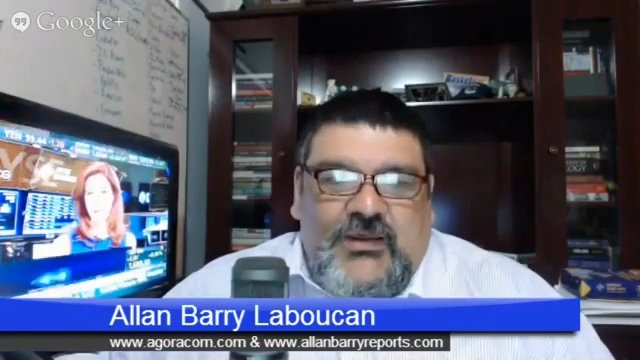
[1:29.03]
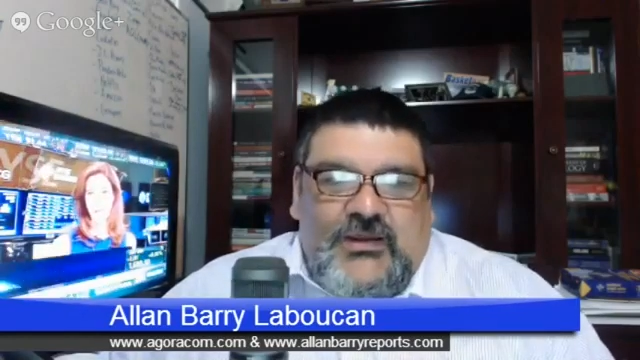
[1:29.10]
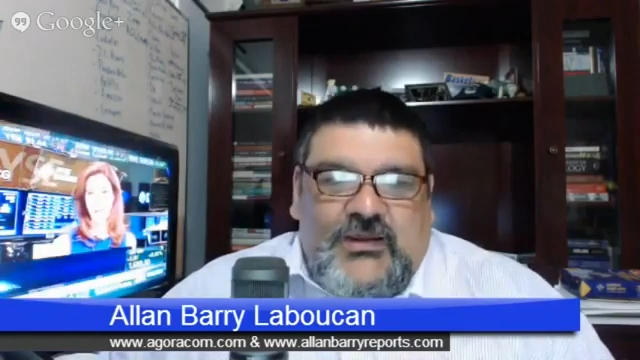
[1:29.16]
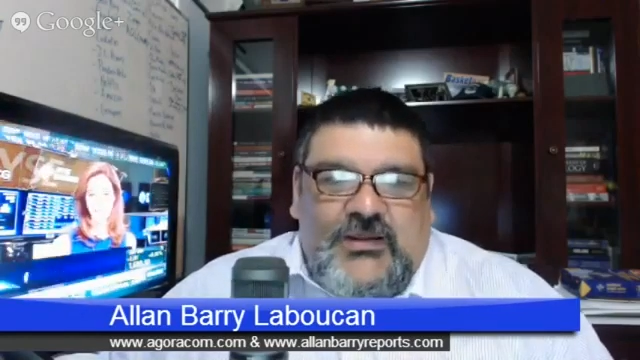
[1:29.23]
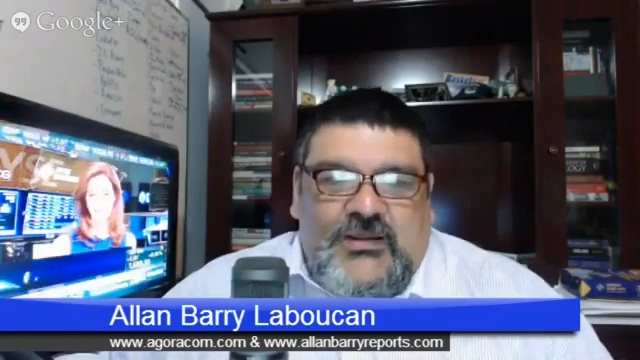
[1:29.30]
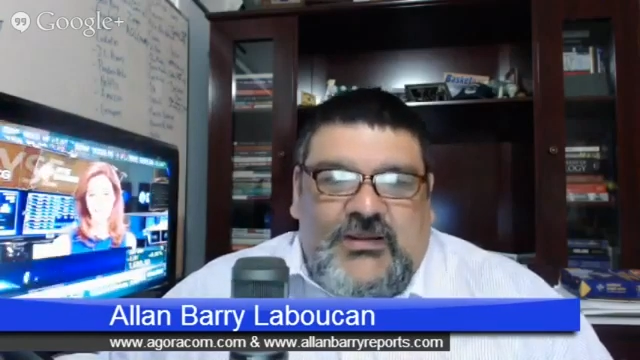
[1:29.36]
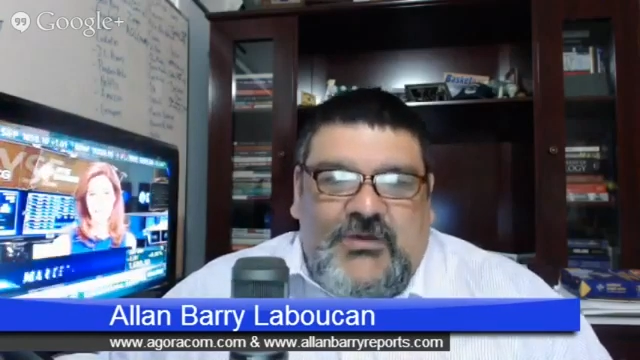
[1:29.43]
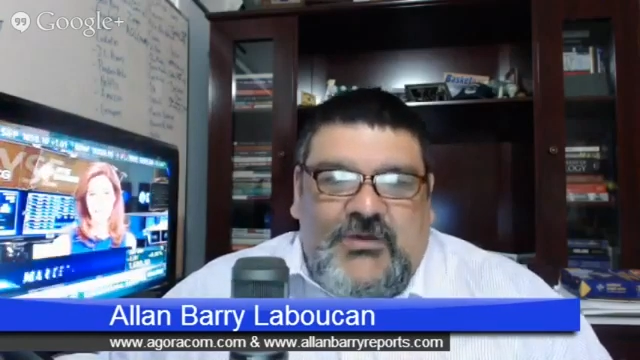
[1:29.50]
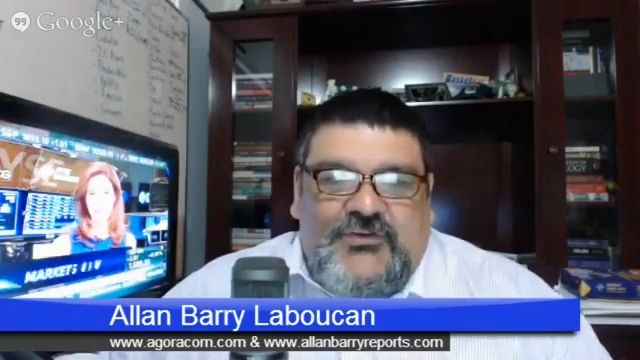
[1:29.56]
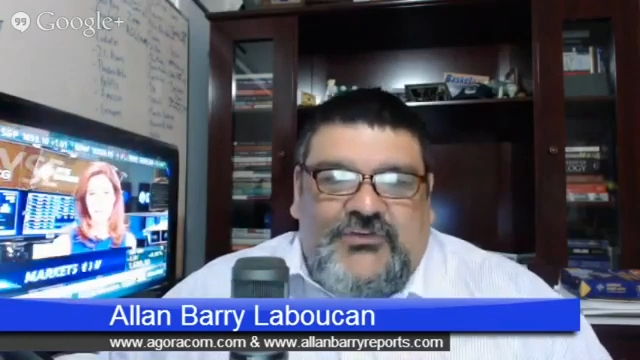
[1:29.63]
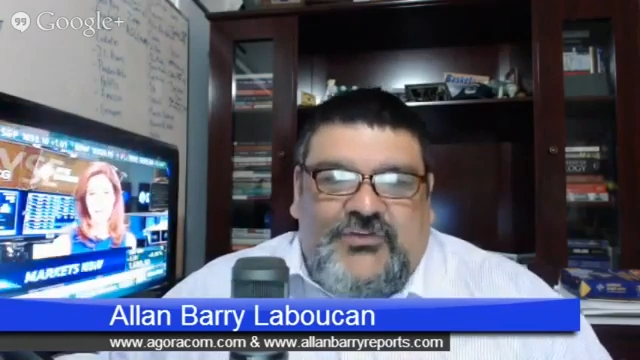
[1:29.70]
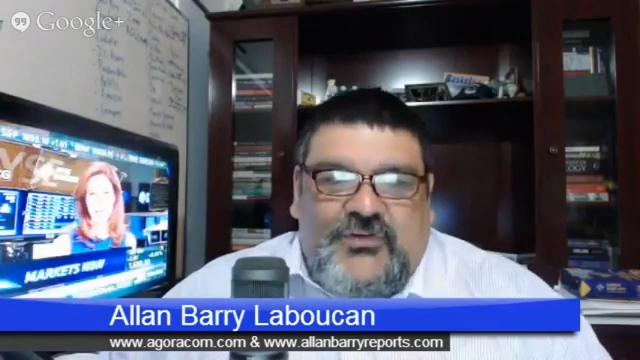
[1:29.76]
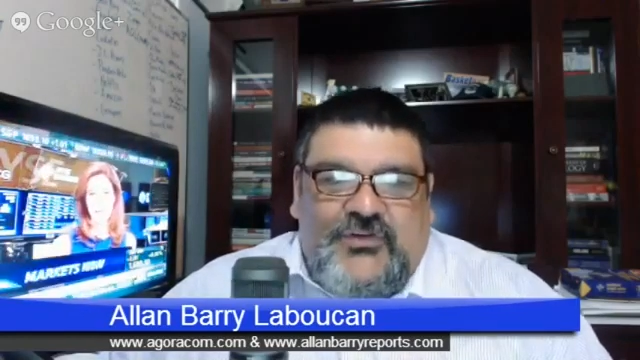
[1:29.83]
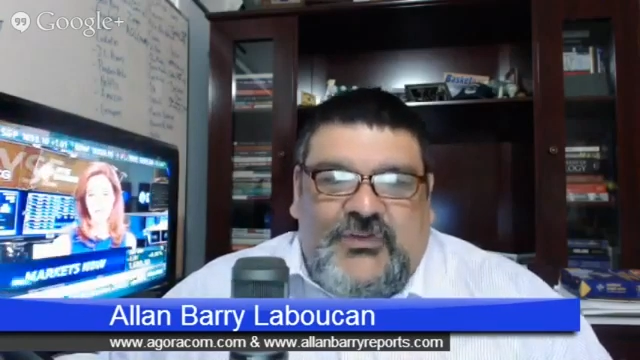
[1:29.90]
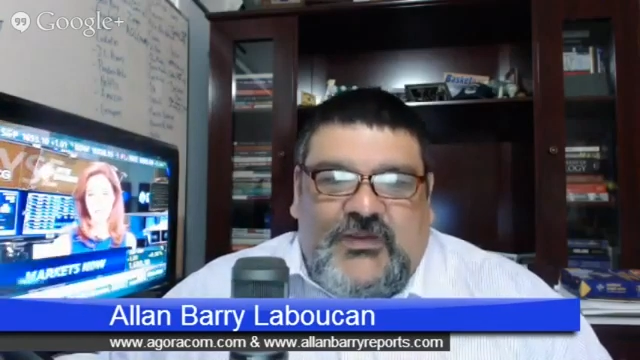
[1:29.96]
and he
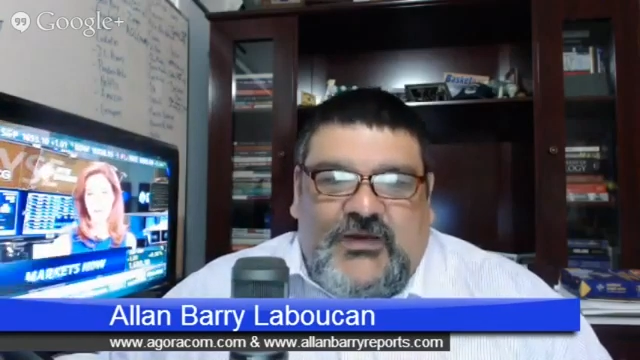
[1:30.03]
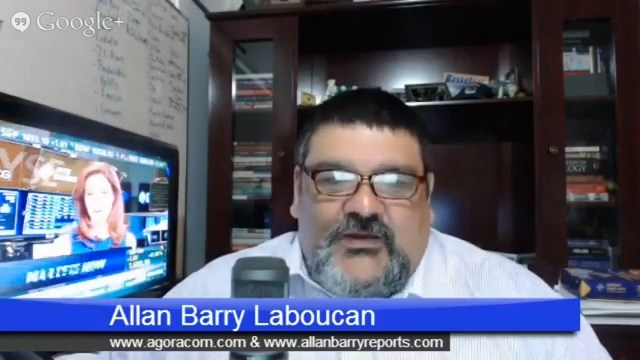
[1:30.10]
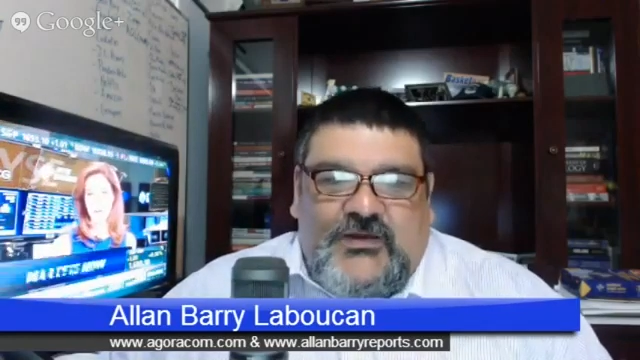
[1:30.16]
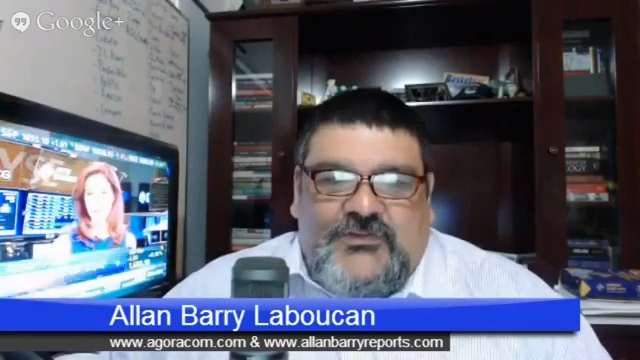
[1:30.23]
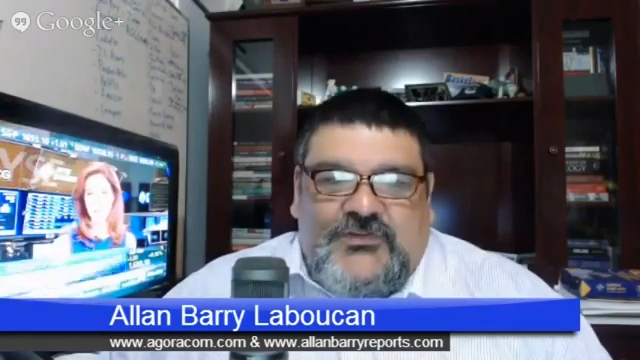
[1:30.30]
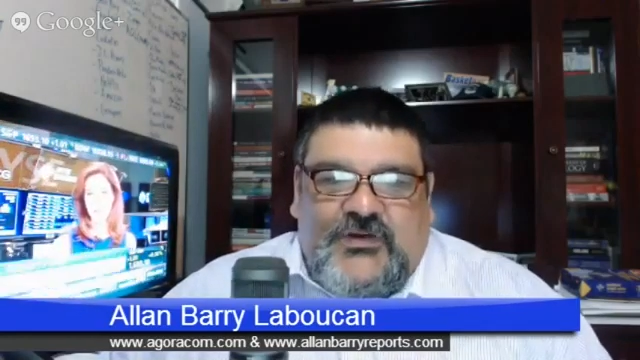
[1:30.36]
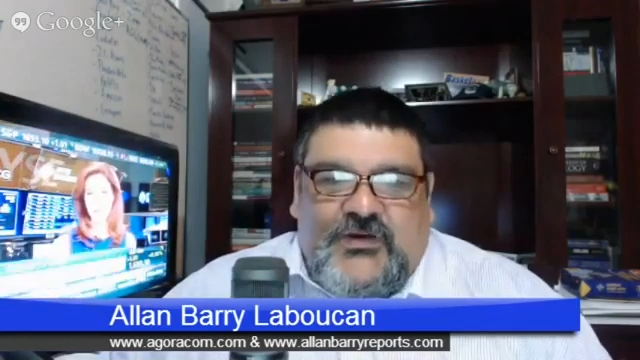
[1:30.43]
mentioned that